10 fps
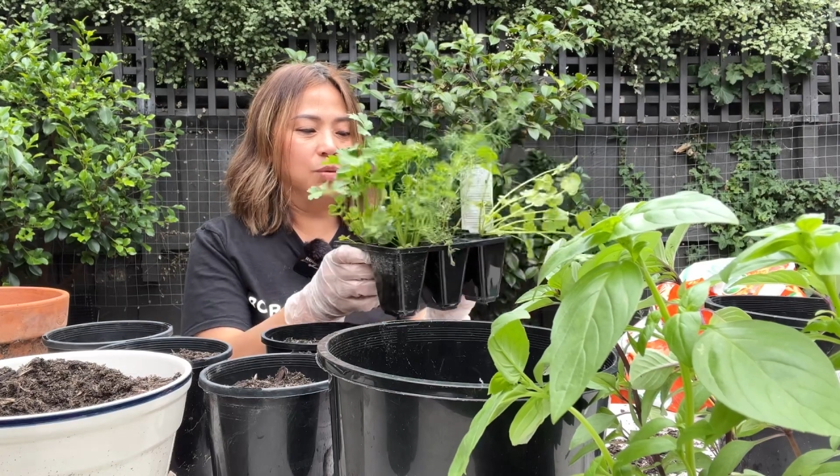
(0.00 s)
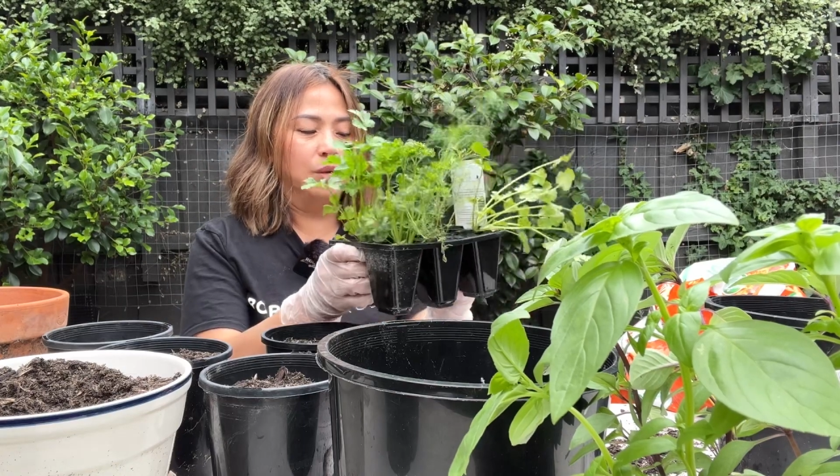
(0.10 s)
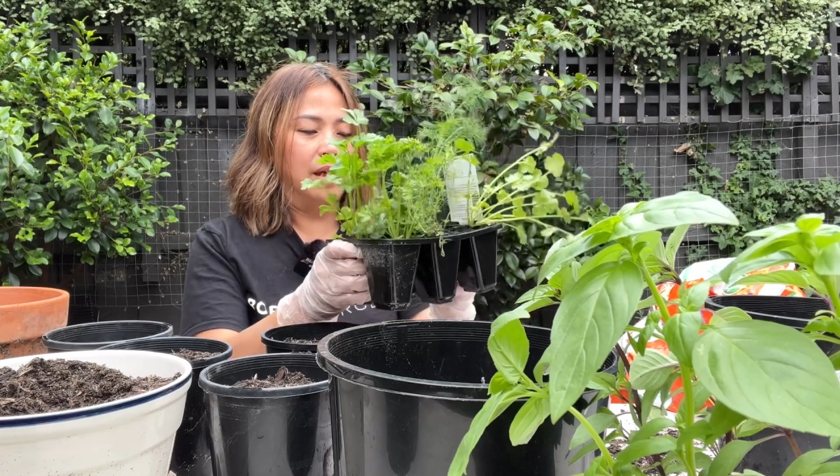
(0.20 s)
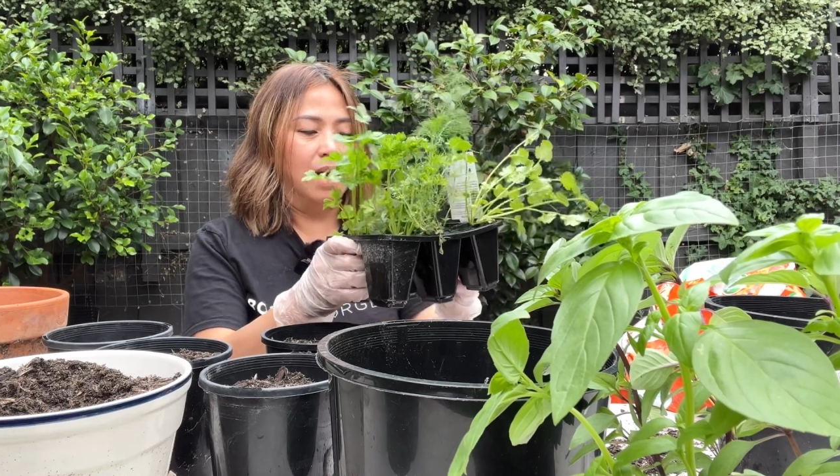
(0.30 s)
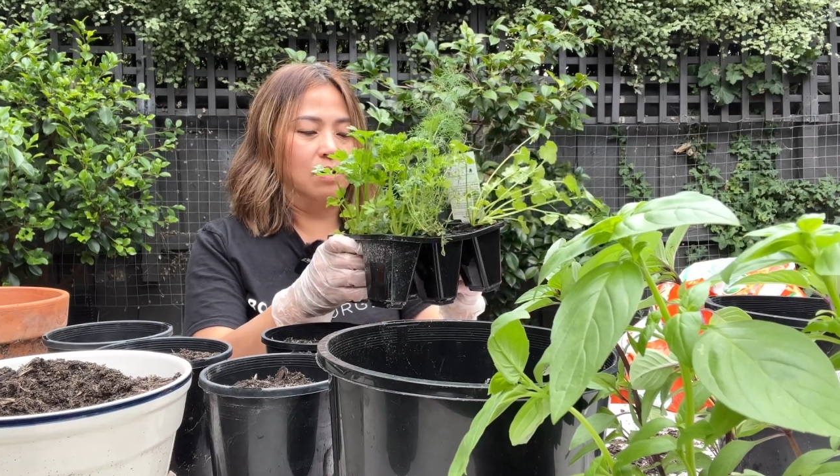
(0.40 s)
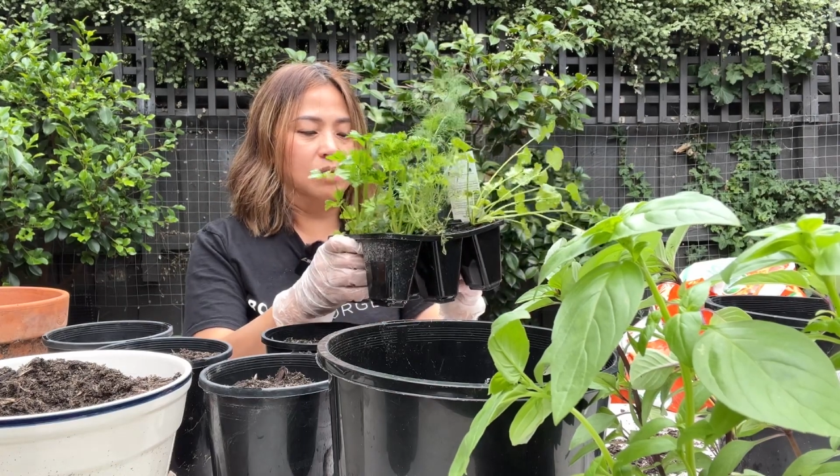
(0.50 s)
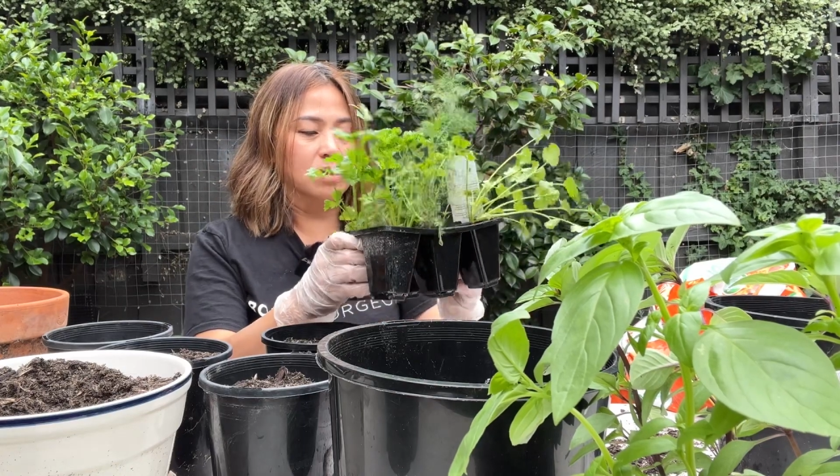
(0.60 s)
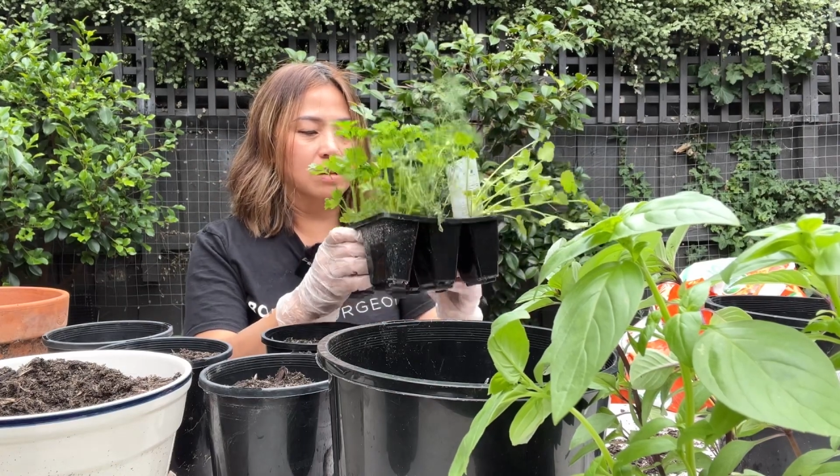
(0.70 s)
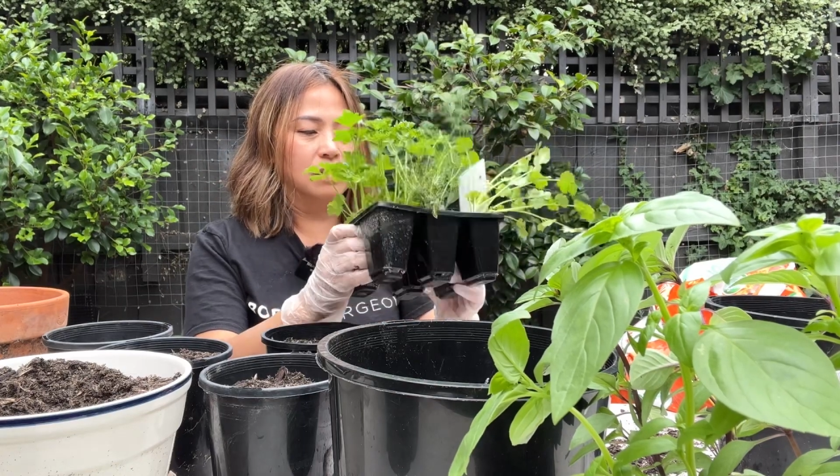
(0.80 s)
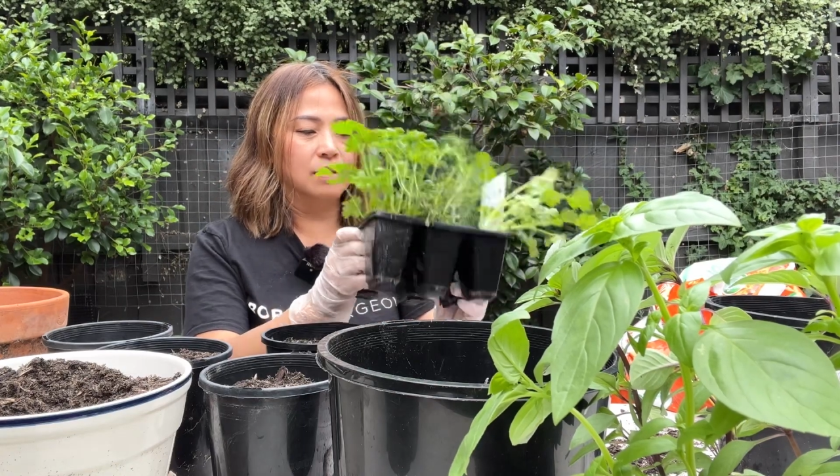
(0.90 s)
without
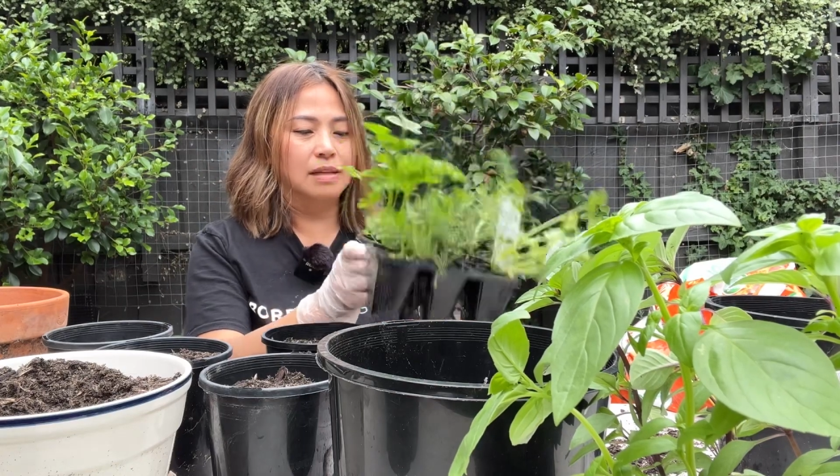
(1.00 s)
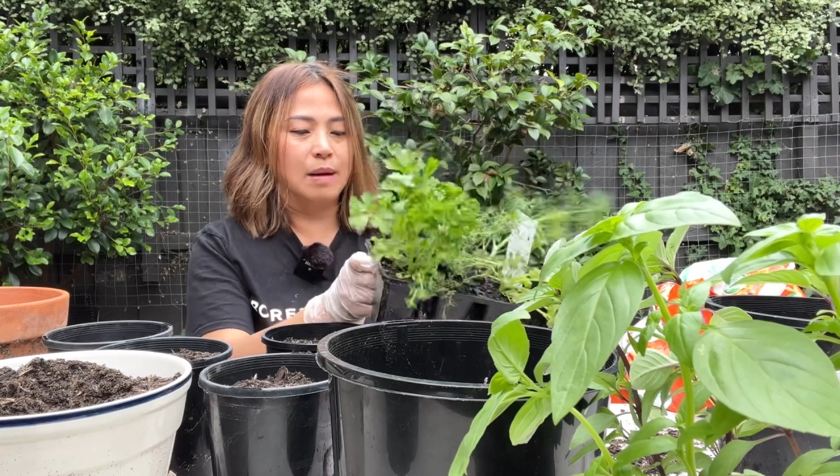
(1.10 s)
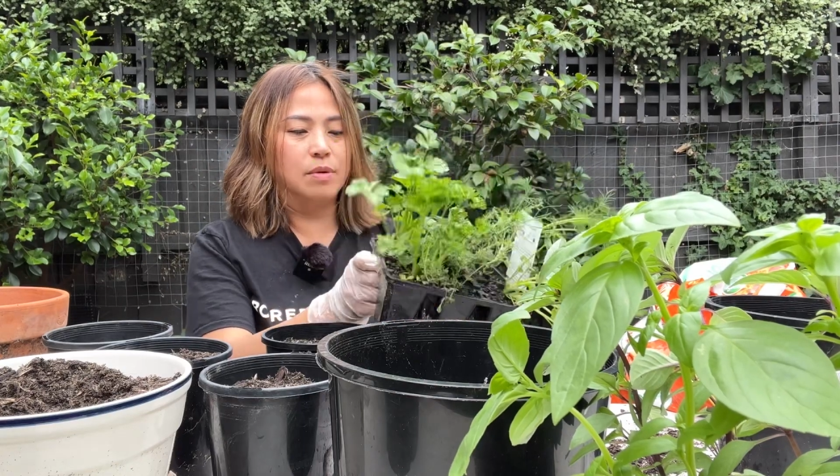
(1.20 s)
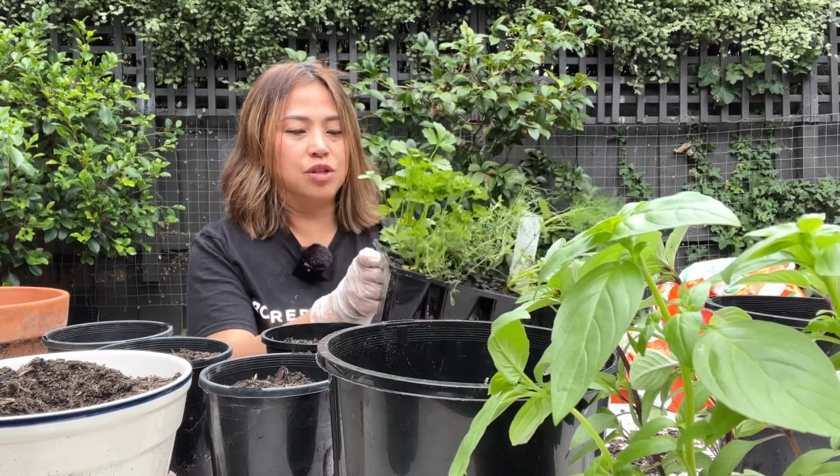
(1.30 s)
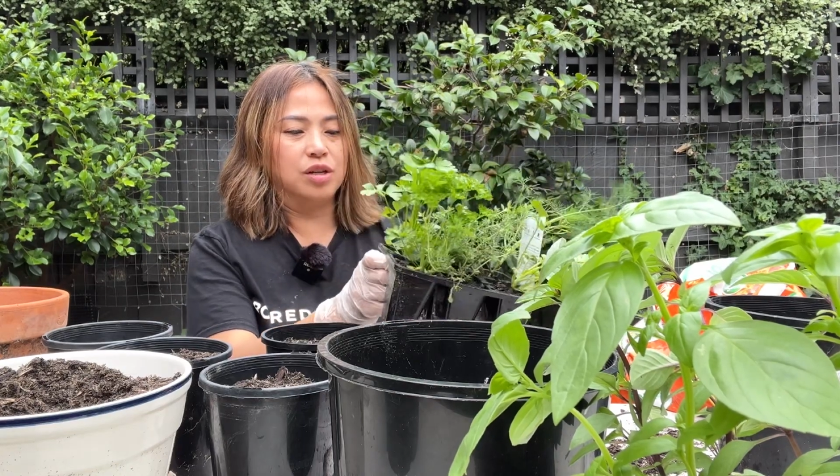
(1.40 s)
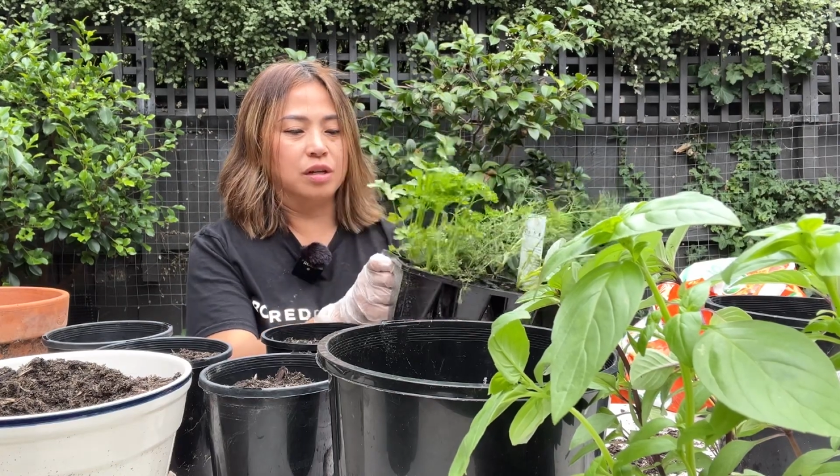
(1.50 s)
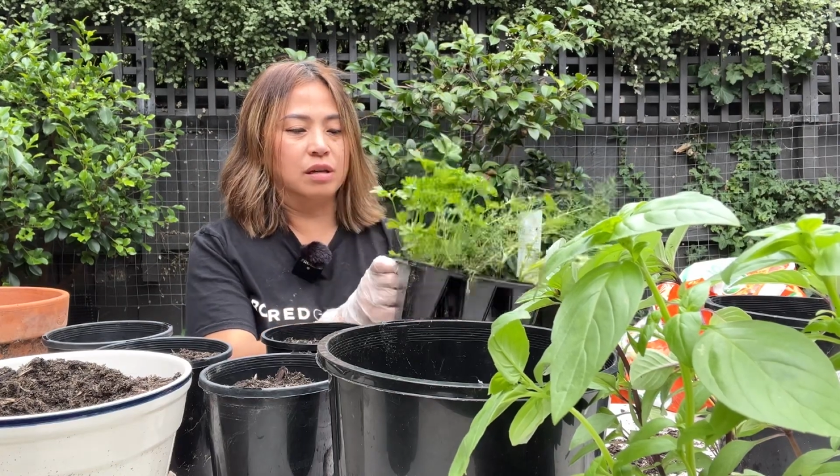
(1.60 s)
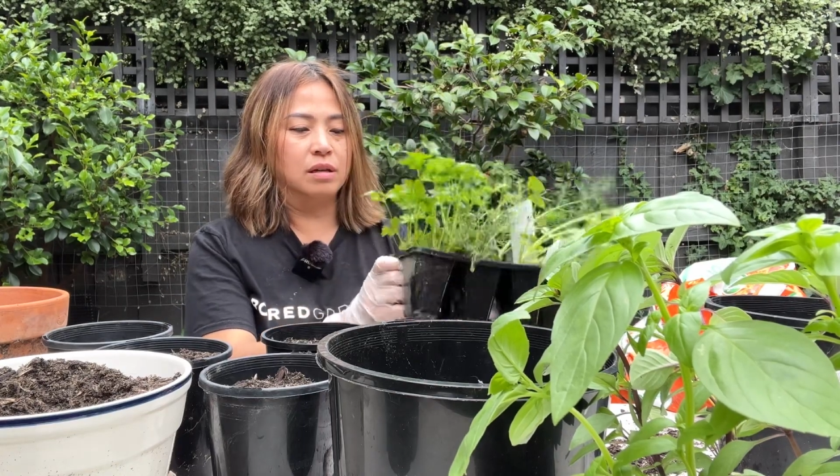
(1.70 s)
damaging